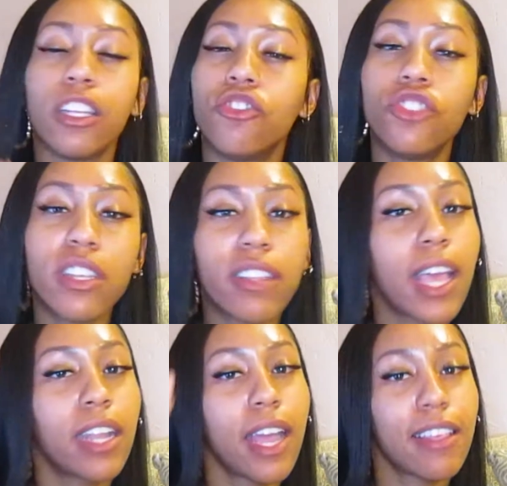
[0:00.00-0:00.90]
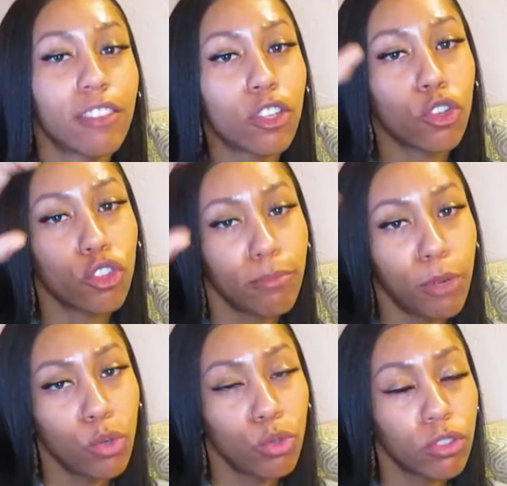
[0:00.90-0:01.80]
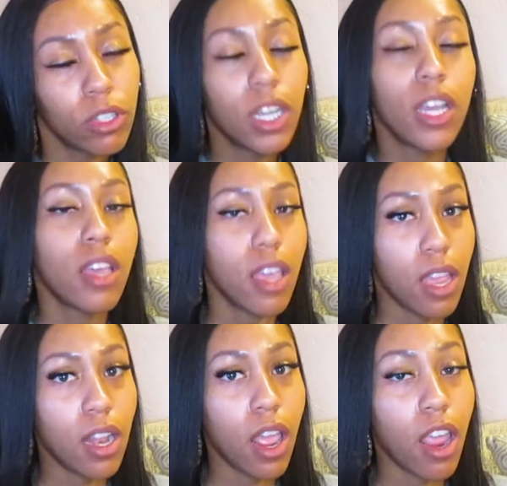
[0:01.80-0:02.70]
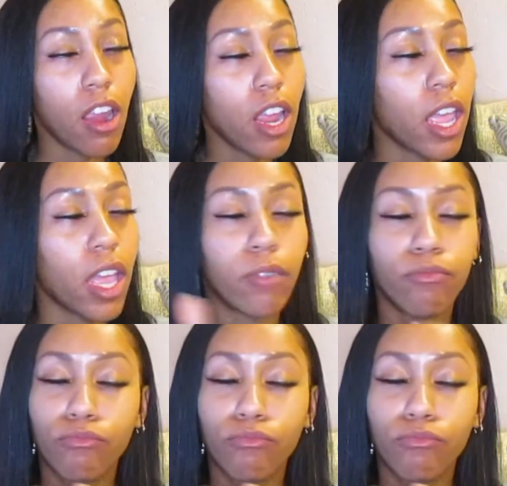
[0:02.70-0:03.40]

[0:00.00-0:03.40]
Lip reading: just like a nice little sploosh in there, and